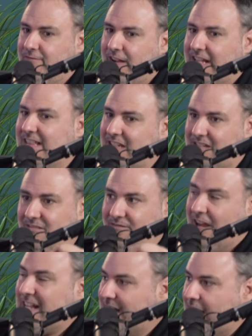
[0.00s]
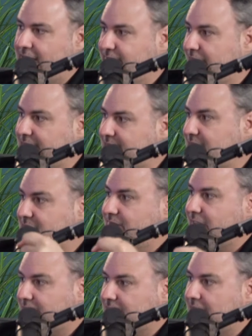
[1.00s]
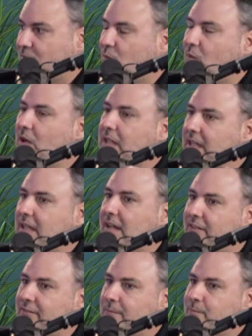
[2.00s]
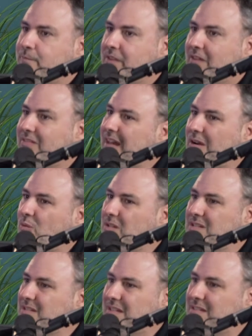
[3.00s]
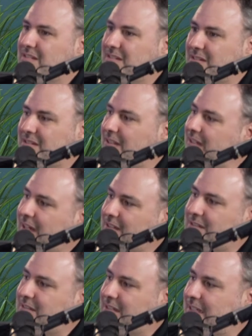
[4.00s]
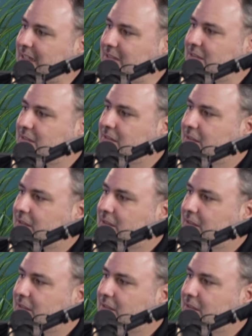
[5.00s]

fight this and fight that and fight this and fight that, what if that wasn't necessarily God's intent?